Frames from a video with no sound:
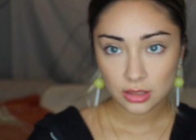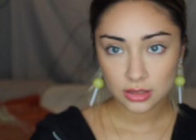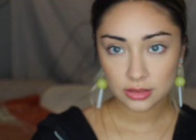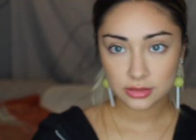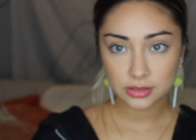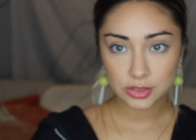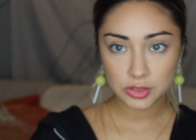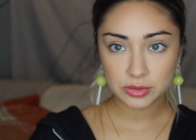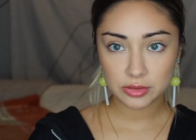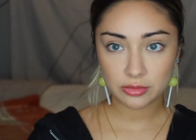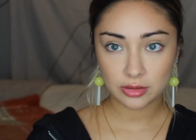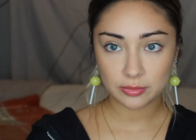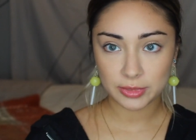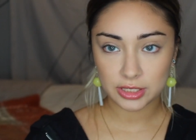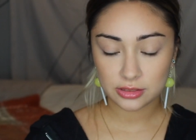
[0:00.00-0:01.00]
Excuse me
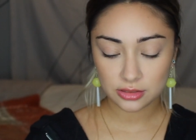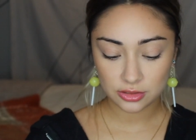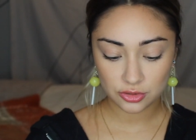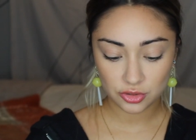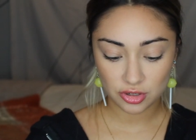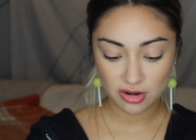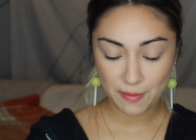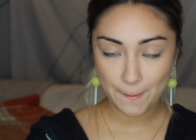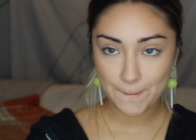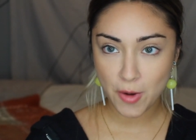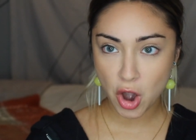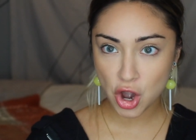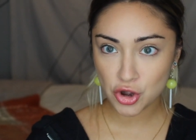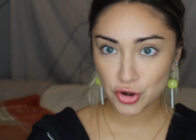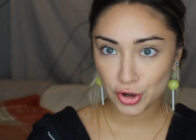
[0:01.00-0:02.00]
while my sister
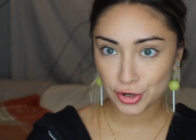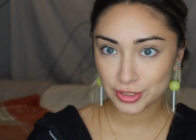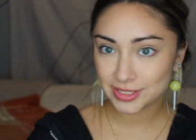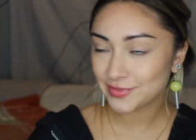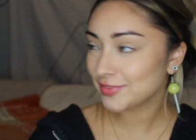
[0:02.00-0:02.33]
murders